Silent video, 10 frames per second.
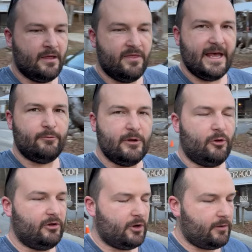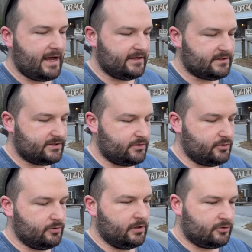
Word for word: Then we will go on to